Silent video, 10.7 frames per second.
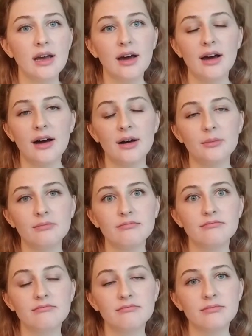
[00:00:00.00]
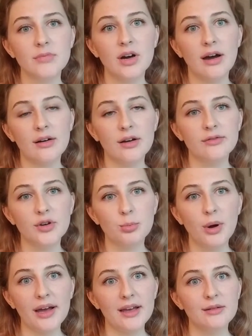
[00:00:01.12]
out of your
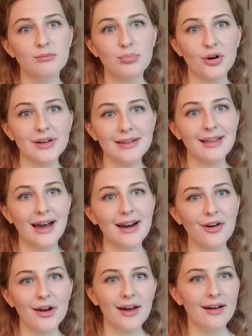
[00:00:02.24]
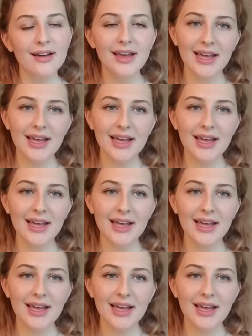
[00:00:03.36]
butt and burning that area.